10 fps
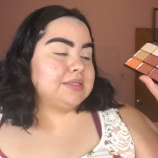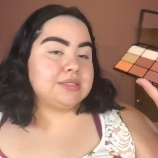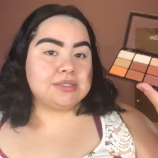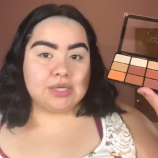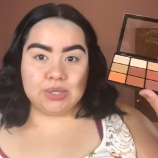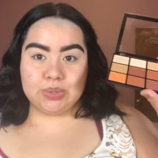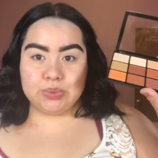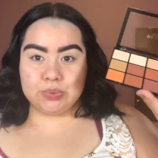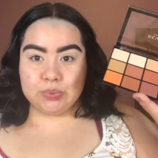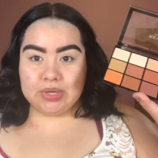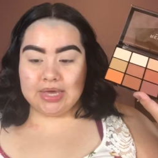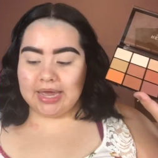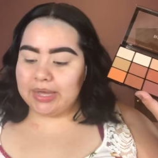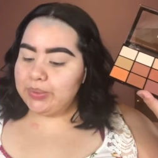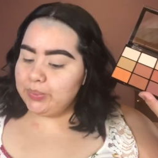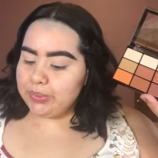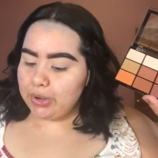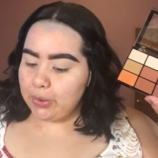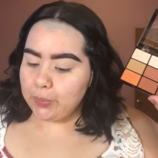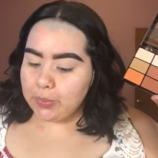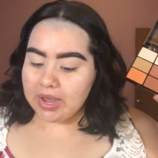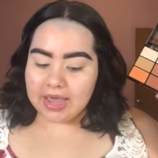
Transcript: So I don't know.